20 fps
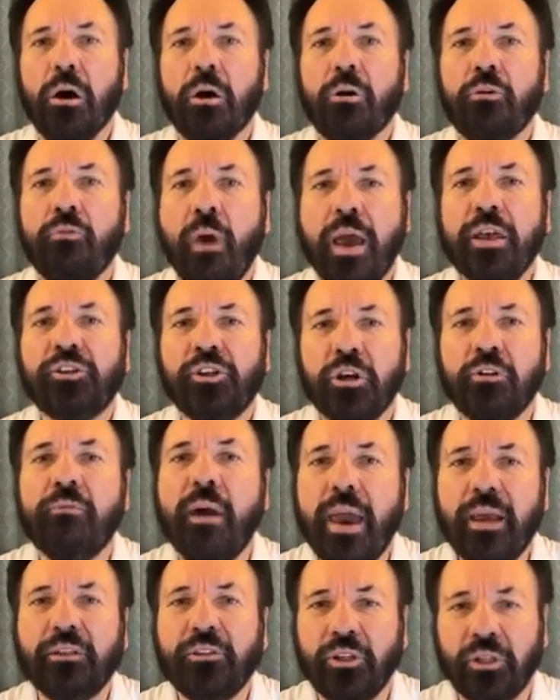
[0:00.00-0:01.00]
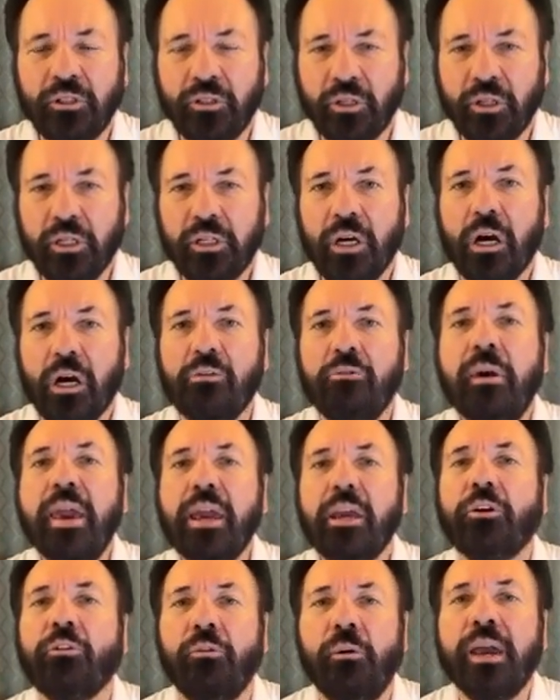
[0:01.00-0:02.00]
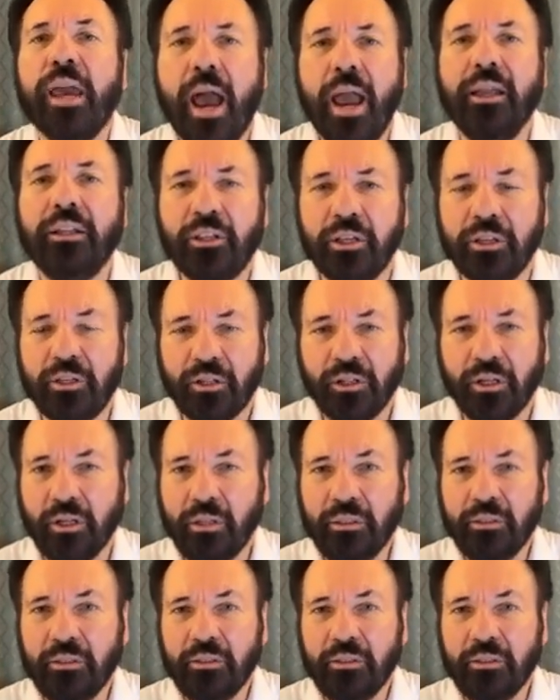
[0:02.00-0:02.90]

resurrected, recreated,